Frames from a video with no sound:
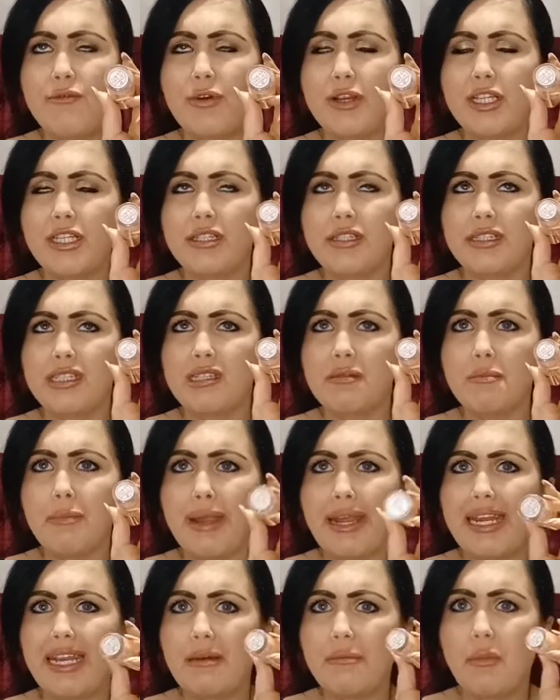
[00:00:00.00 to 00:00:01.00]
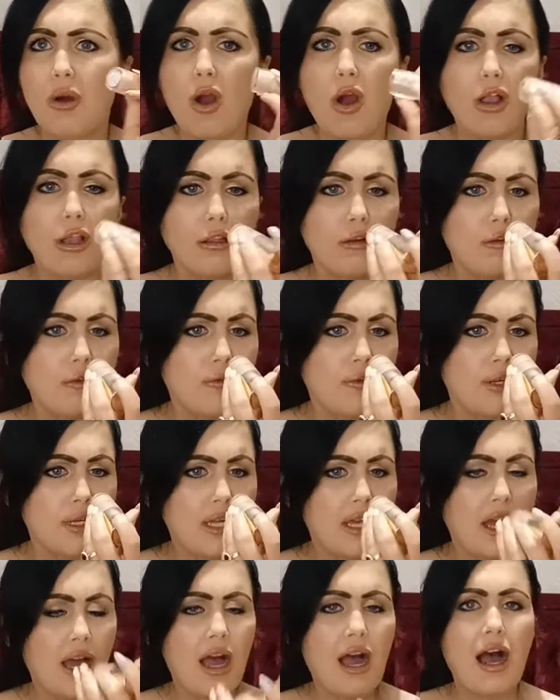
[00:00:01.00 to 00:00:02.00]
which is medium olive.
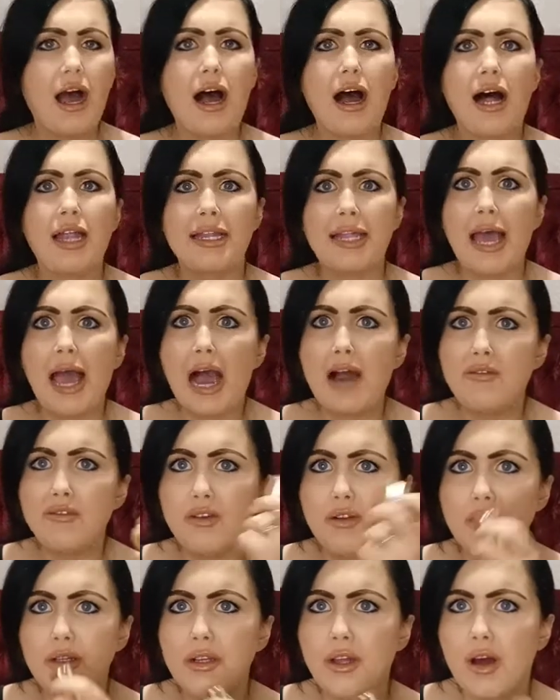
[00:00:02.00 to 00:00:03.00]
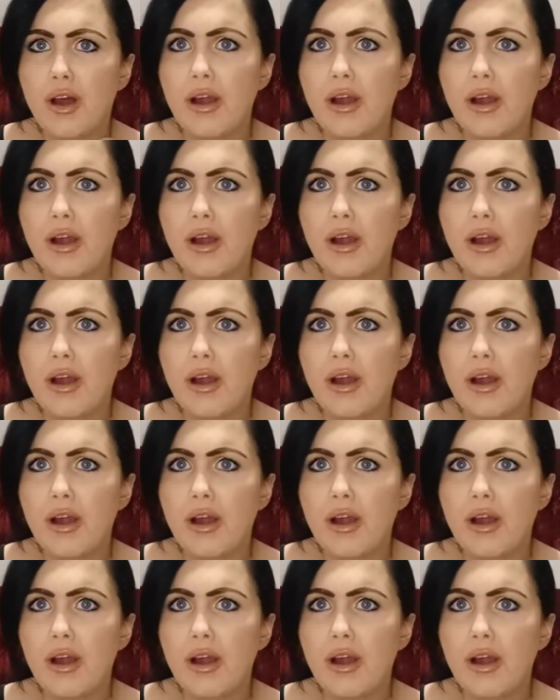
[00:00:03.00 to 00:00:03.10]
And I have it on now.